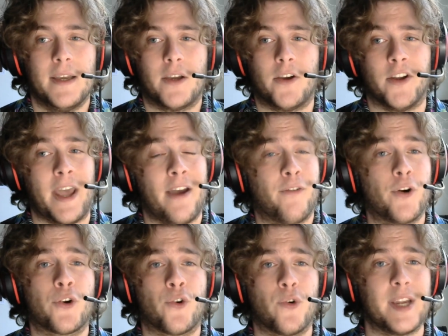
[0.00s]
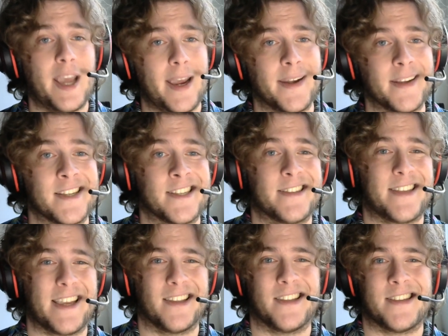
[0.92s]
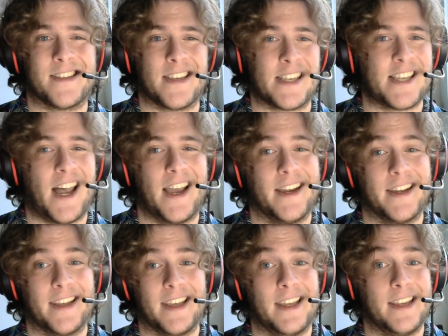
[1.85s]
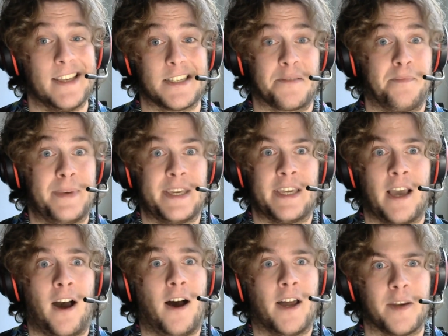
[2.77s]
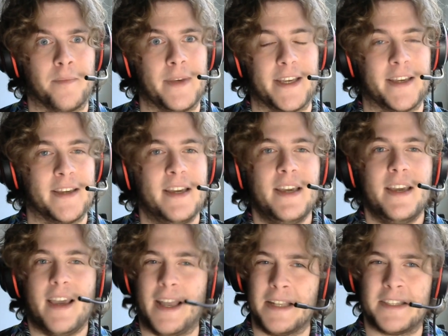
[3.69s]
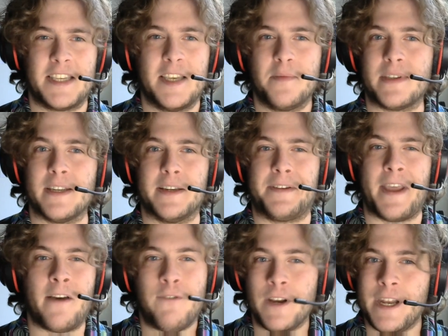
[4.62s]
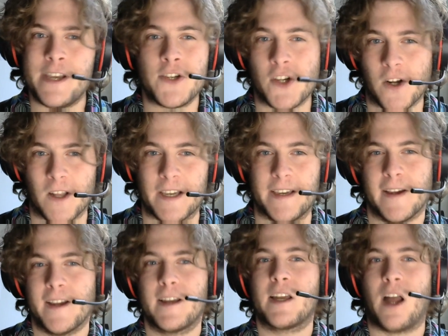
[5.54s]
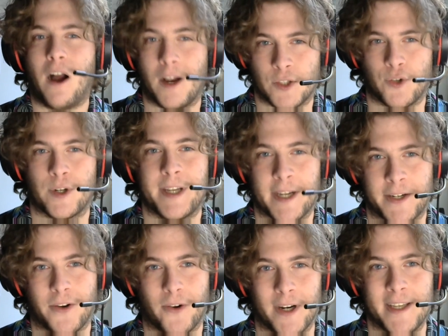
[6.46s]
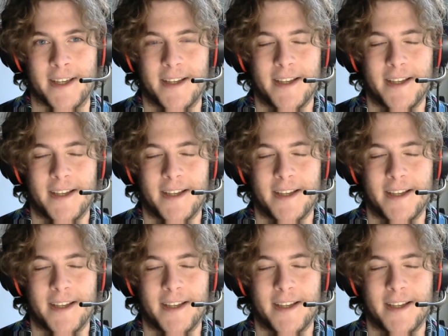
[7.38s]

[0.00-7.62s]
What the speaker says: could ever create a stateless society is beyond me, and seems definitionally contradictory.